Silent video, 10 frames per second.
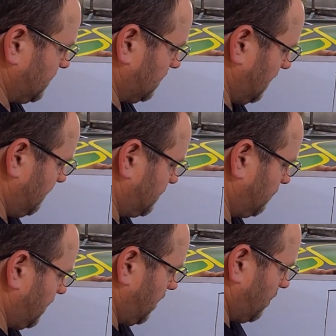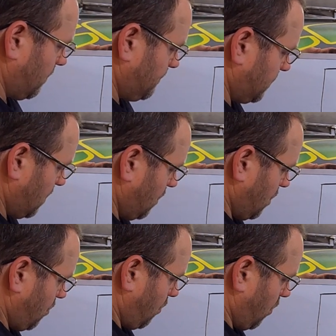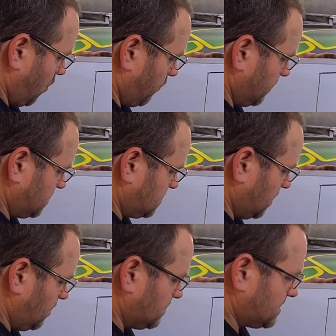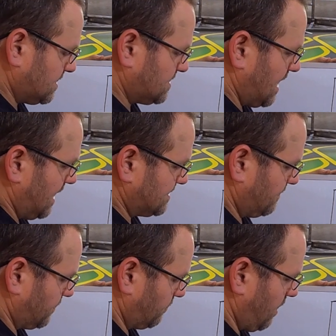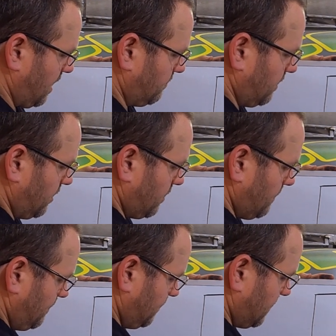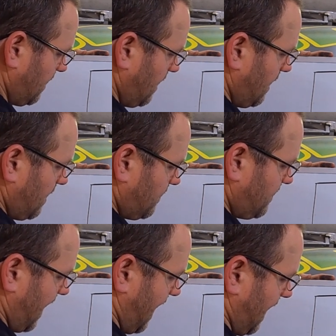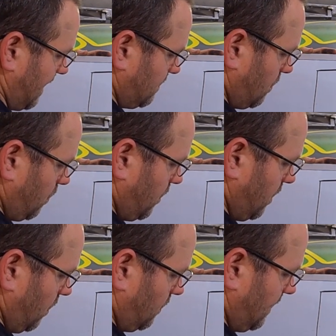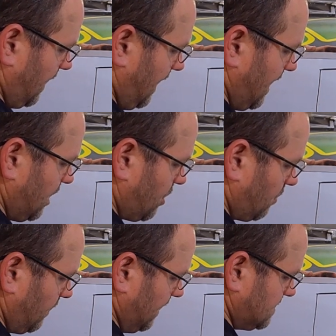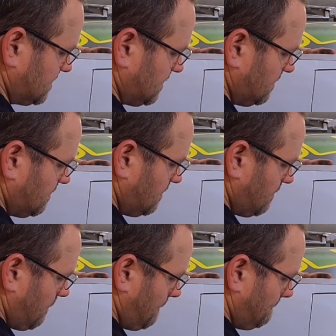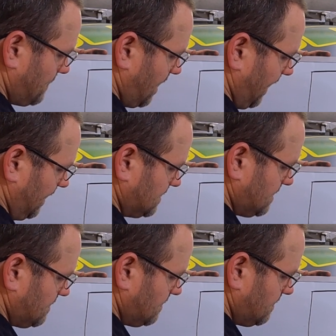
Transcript: of the left rear or reduce the size of the right rear, that will increase bite.